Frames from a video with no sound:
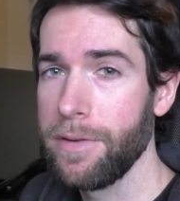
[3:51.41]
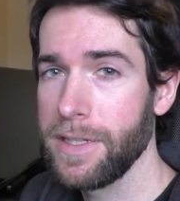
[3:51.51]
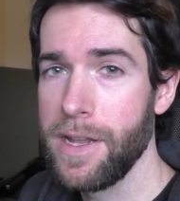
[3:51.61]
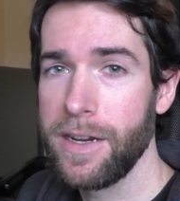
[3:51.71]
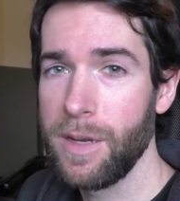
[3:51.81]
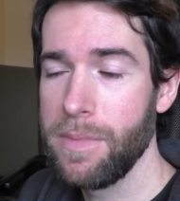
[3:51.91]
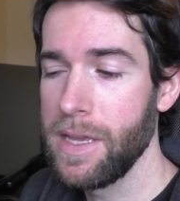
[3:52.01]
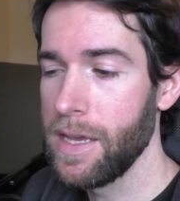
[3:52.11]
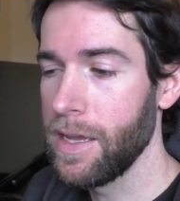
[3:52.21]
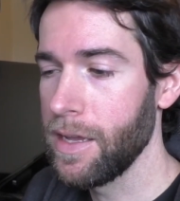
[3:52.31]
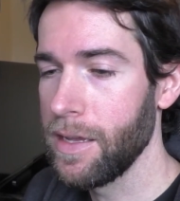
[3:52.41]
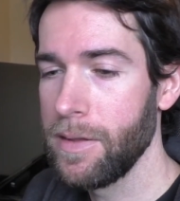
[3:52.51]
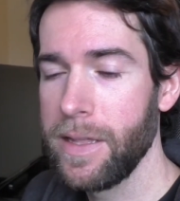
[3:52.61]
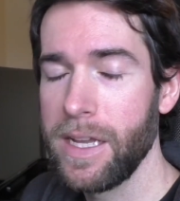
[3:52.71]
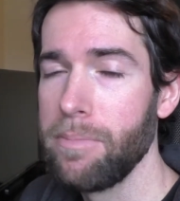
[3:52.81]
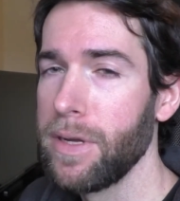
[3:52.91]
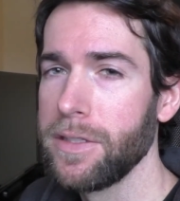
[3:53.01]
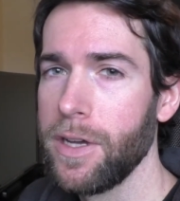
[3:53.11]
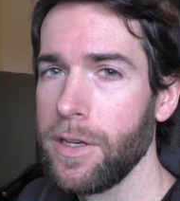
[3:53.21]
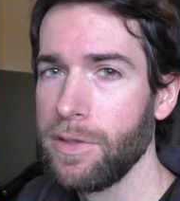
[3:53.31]
It's not gonna be a like a
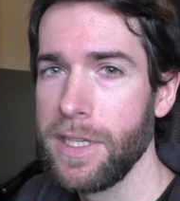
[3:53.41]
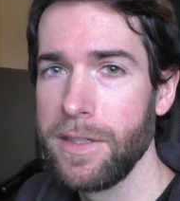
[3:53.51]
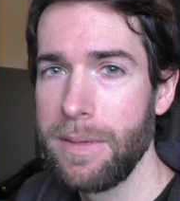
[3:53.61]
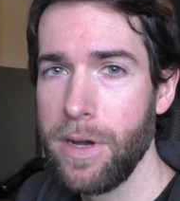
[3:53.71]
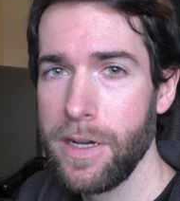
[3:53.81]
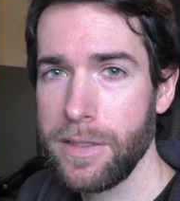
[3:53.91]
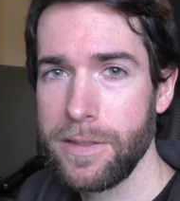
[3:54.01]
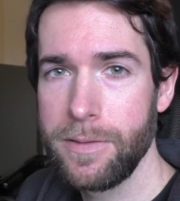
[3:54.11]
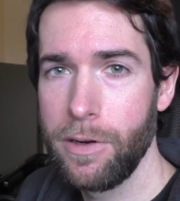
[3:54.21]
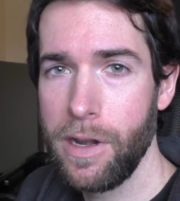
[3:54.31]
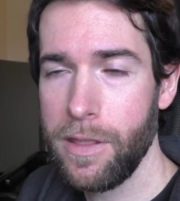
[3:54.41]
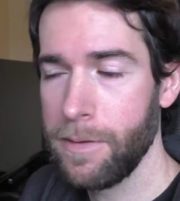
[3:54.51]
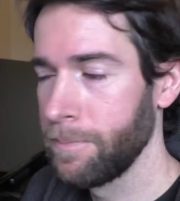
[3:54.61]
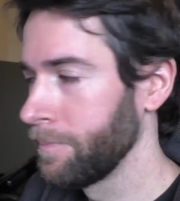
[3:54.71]
built-on utility box or anything.